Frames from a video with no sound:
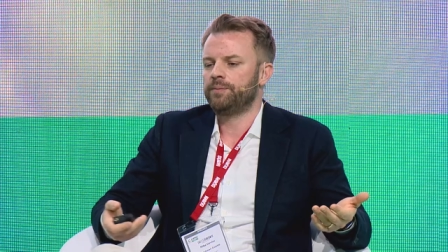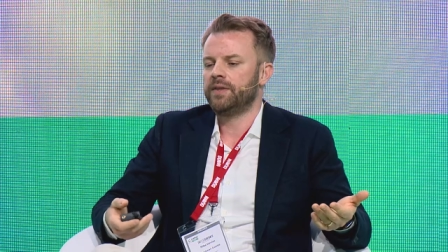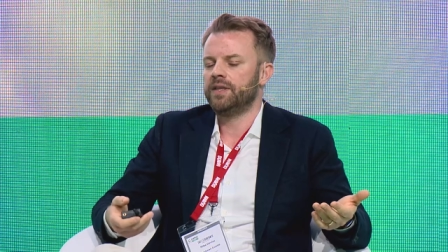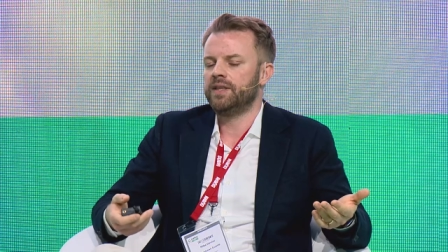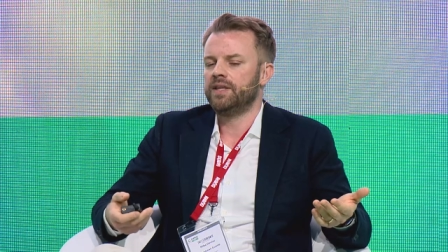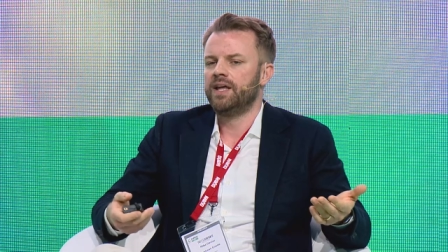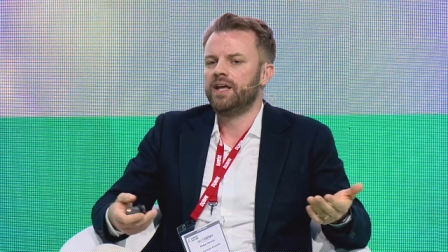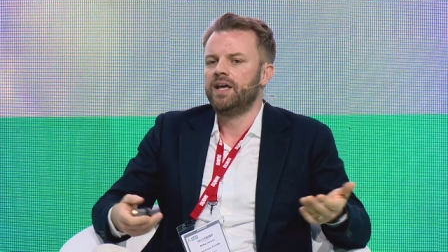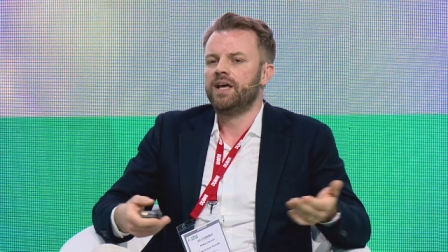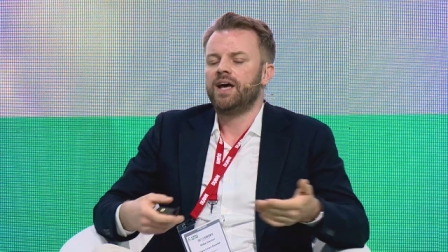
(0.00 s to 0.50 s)

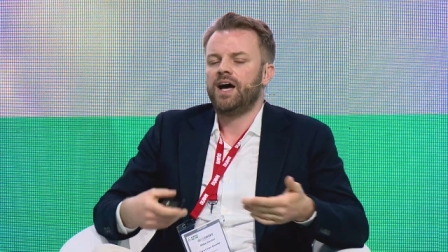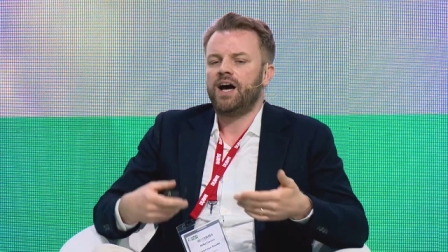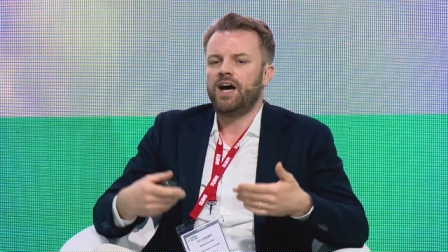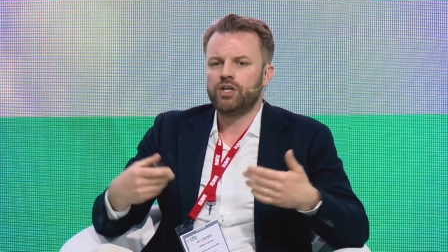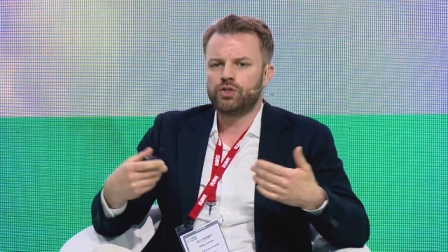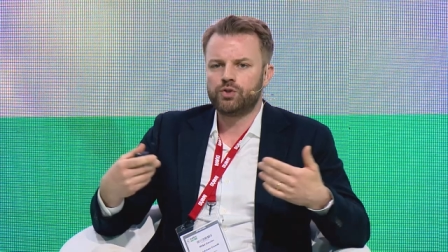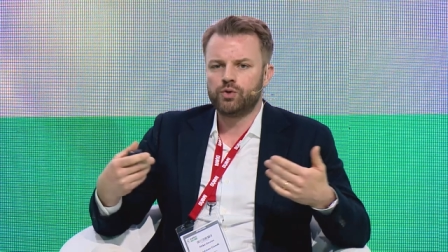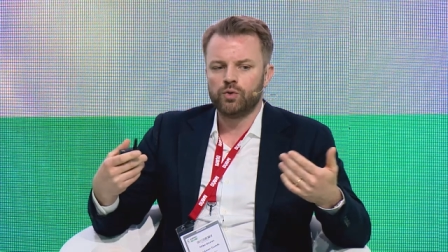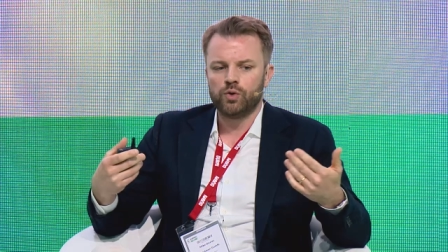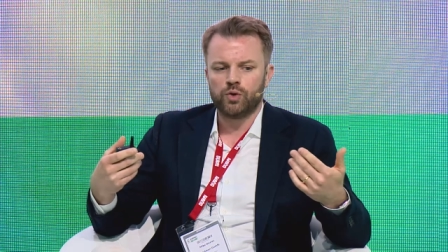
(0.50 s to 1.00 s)
And
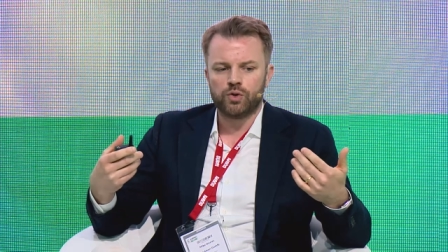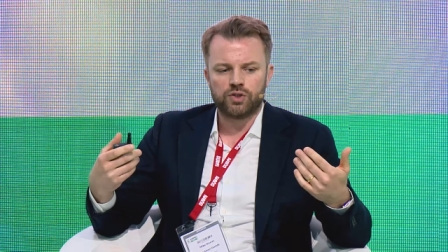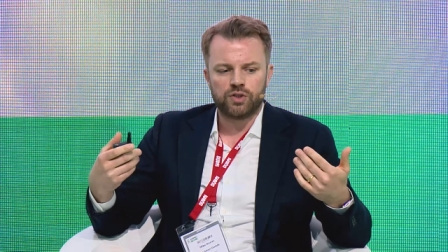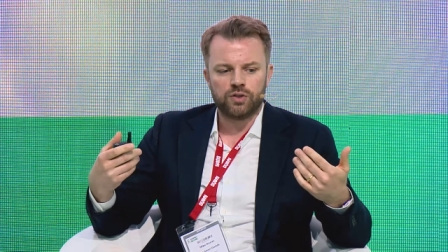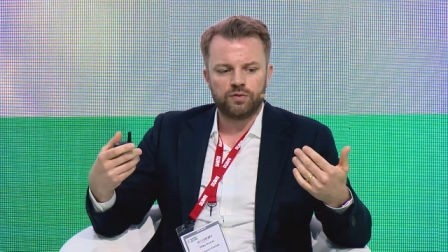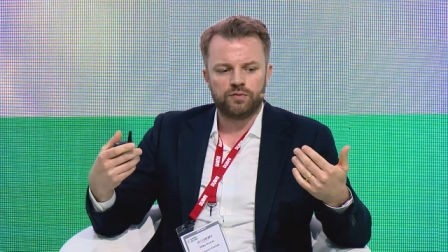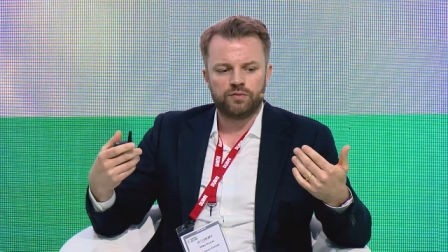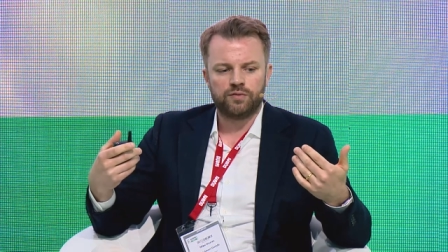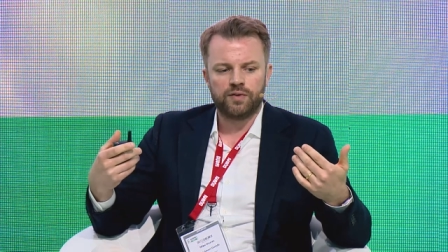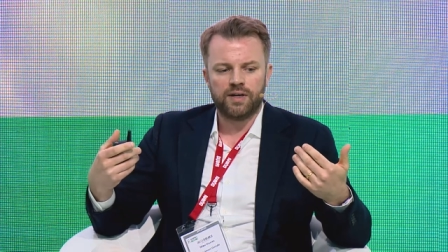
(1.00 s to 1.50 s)
astronauts
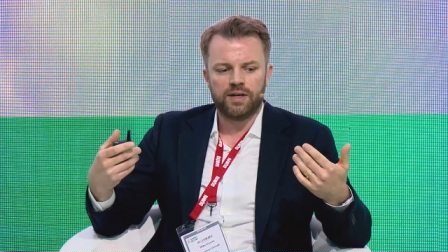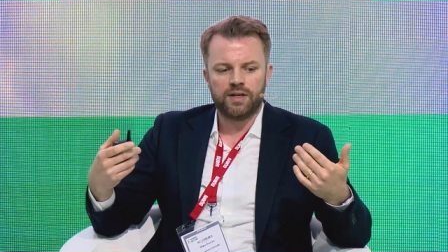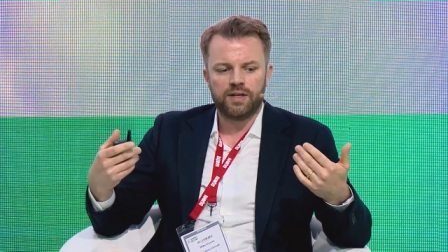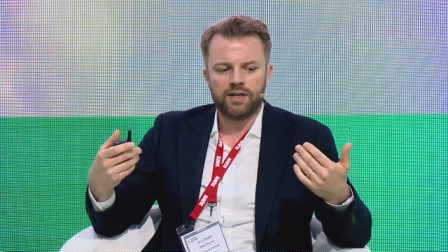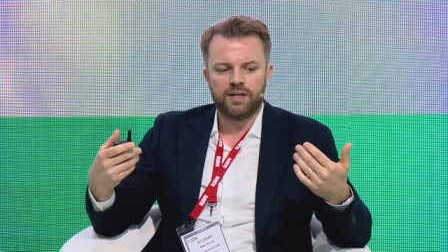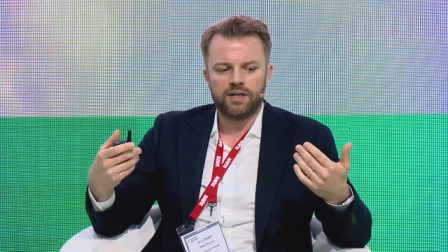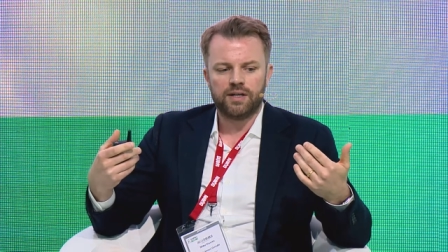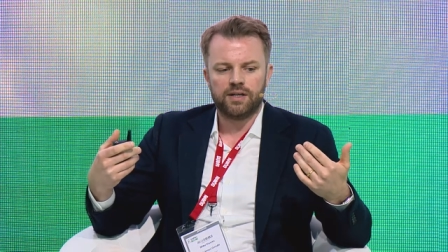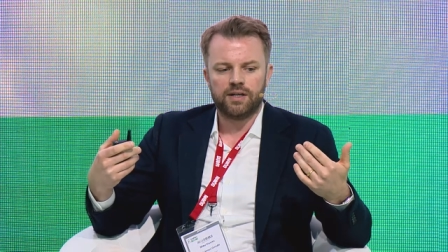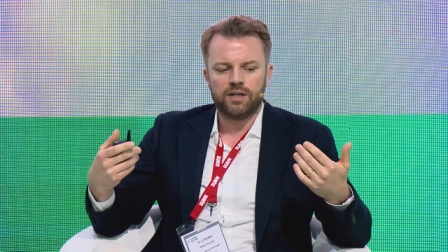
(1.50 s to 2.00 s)
have uh,
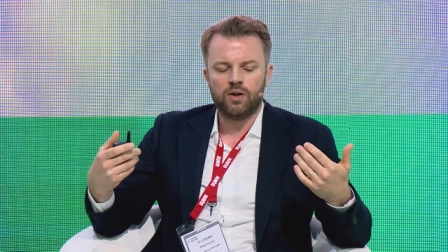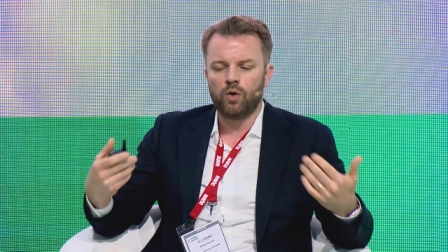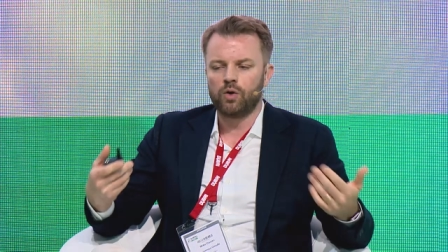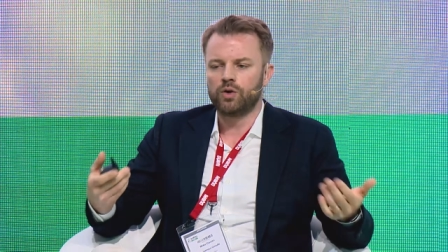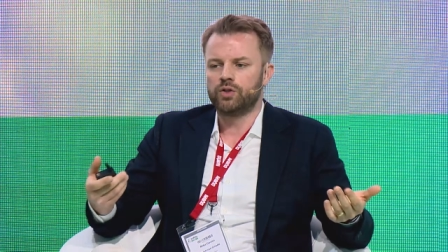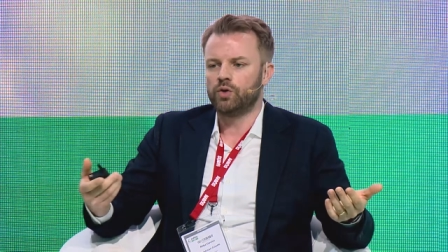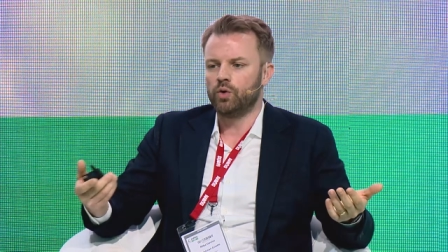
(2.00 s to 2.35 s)
long